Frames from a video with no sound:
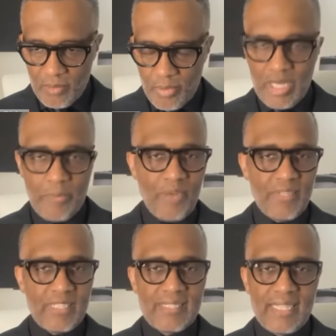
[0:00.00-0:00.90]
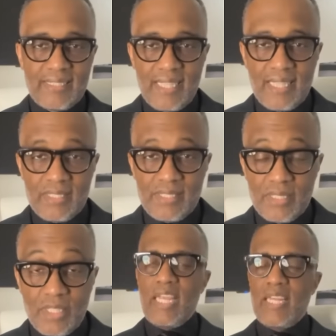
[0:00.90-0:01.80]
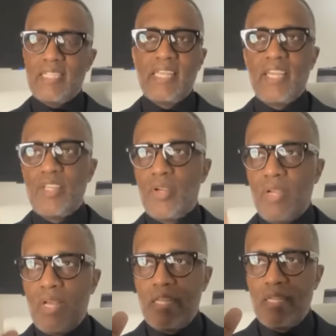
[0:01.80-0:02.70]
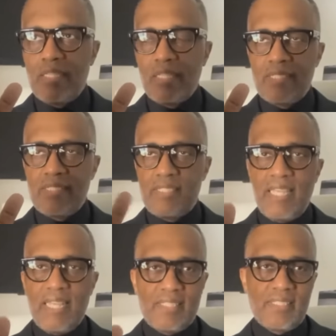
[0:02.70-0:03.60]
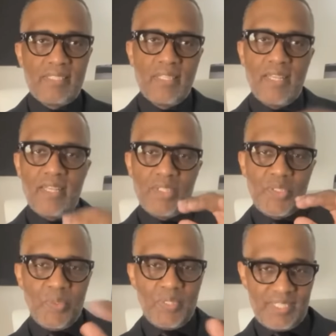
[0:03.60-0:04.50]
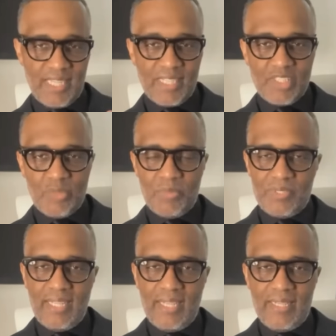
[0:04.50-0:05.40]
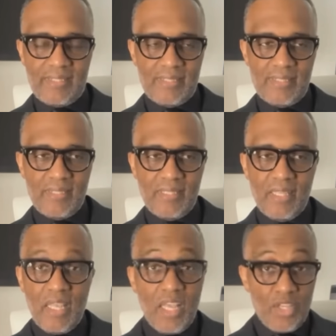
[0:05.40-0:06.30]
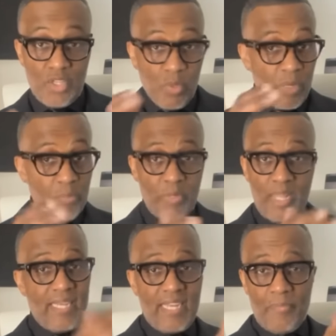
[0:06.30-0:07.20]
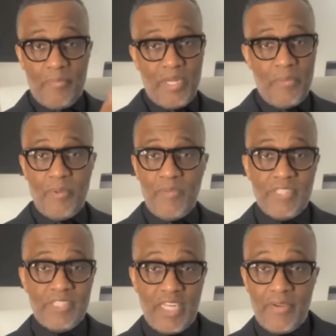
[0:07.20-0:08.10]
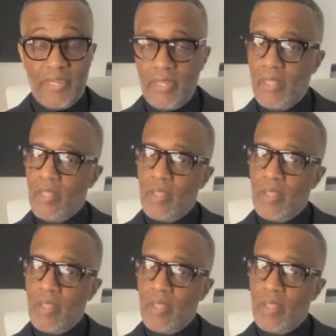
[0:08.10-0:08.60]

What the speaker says: Pretty privilege exists. And let's say you're a six to an adjustable six. You can play in that pretty privilege area.